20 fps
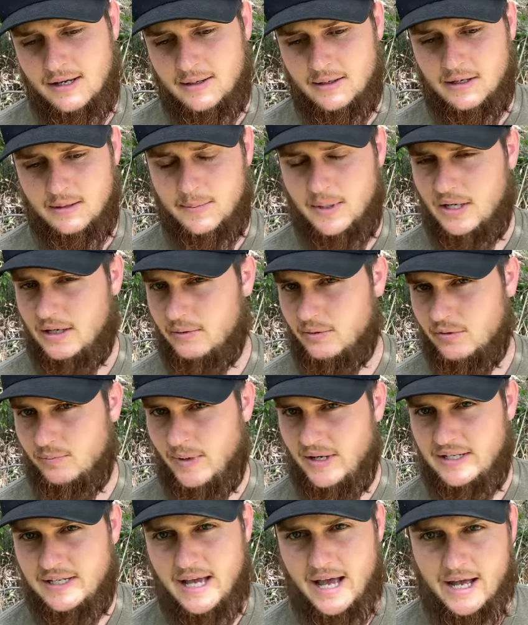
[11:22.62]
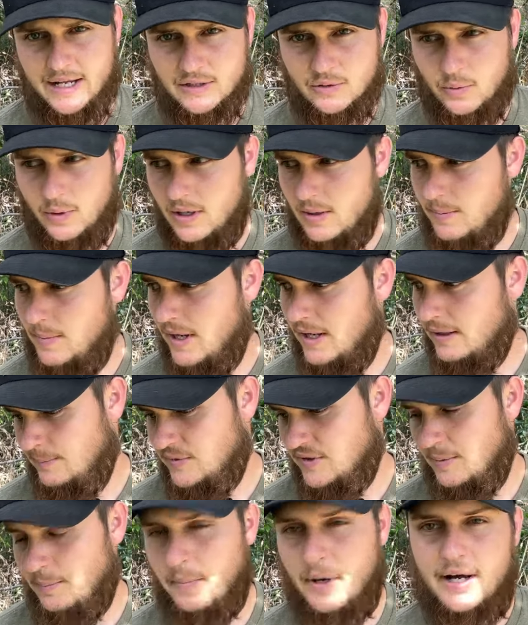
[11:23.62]
Gonna be hunting with my dad quite a bit.
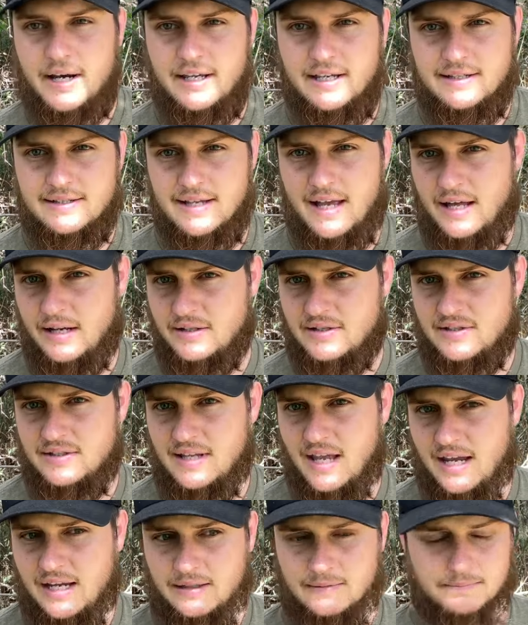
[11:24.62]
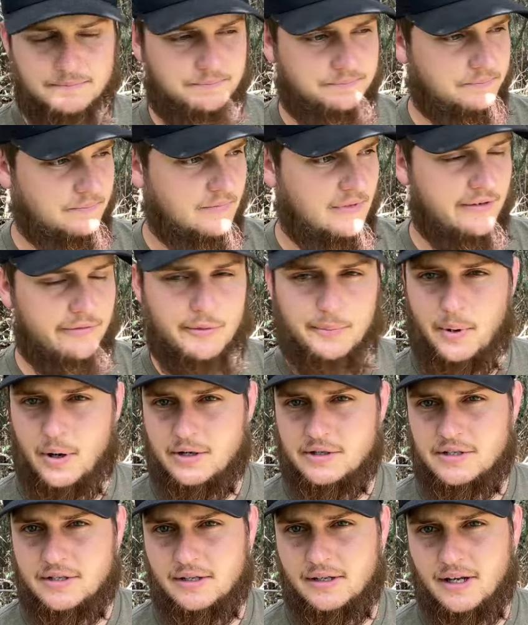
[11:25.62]
Some buddies out of state, different
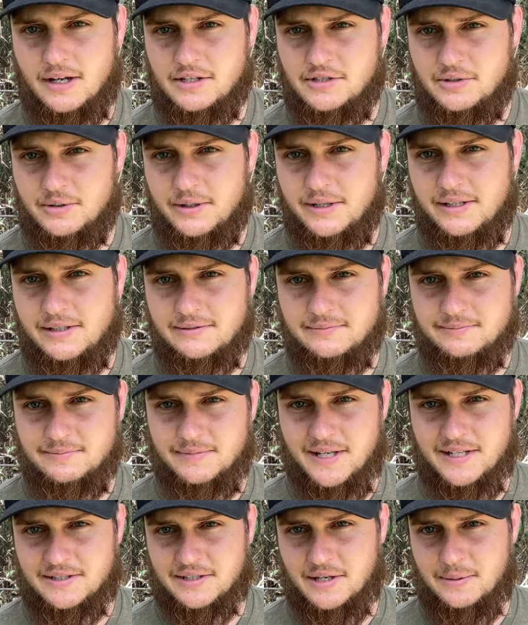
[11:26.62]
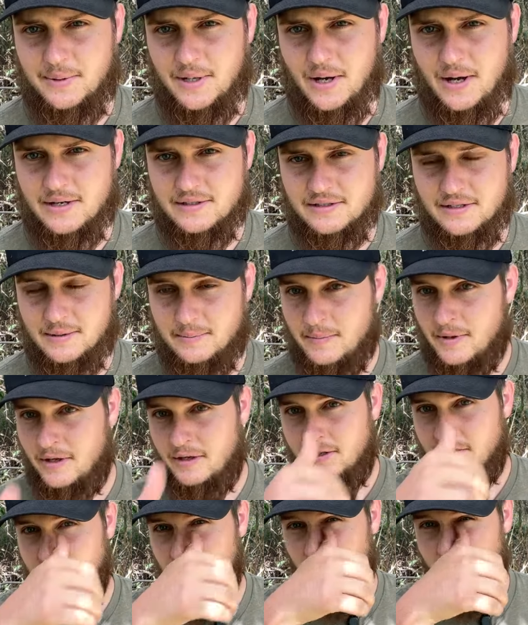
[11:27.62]
parts of the country. It's gonna be awesome.
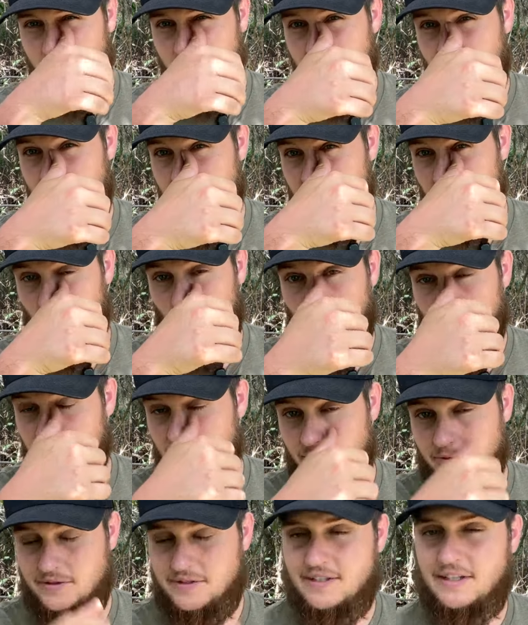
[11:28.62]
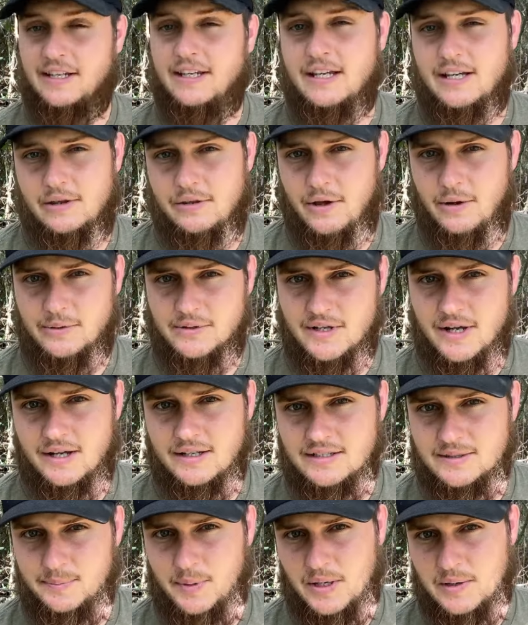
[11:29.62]
So if you guys want to see those
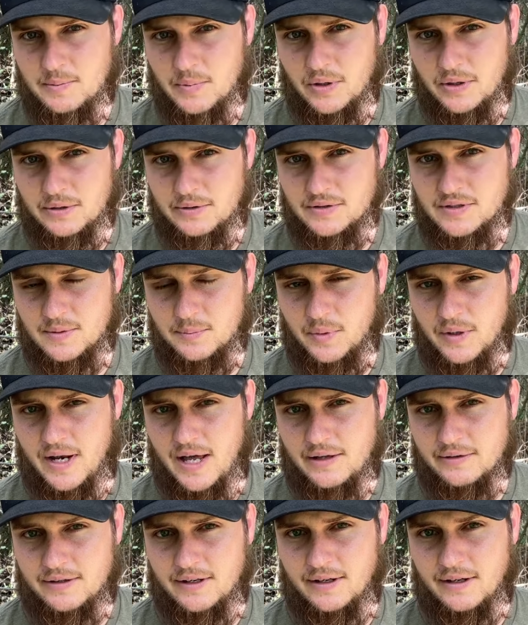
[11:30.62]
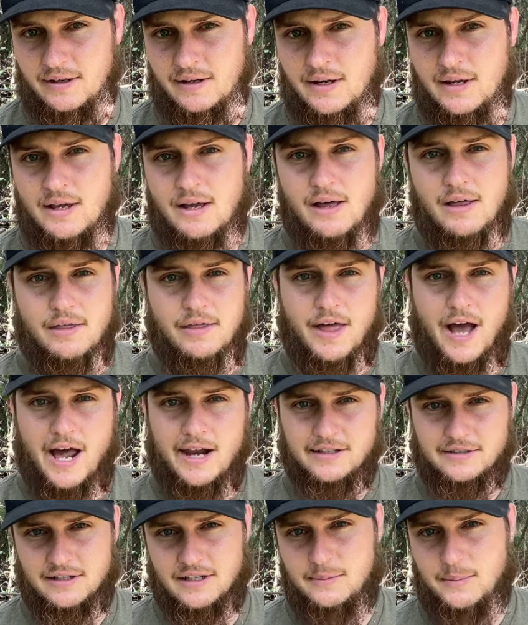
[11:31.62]
hunts being produced and put out there,
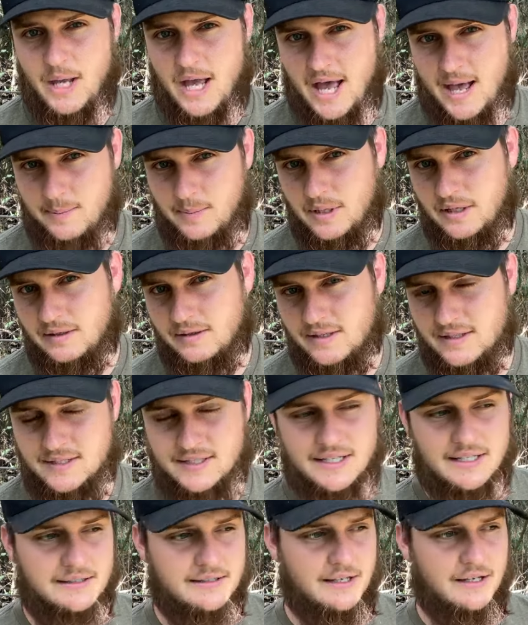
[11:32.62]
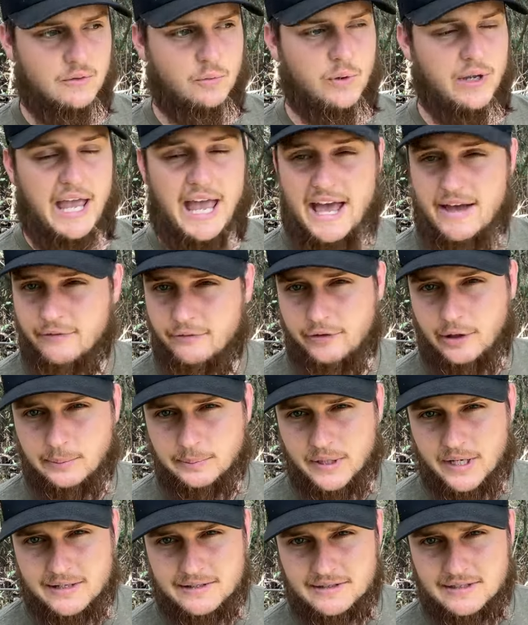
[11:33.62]
that is gonna be happening this season. We have
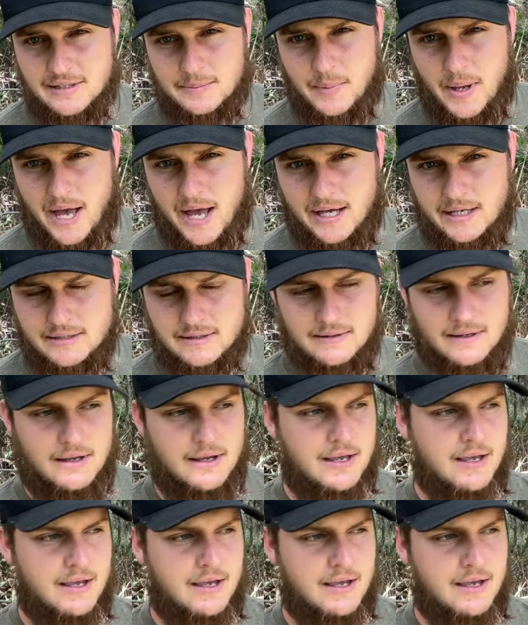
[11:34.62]
filmed hunts in the past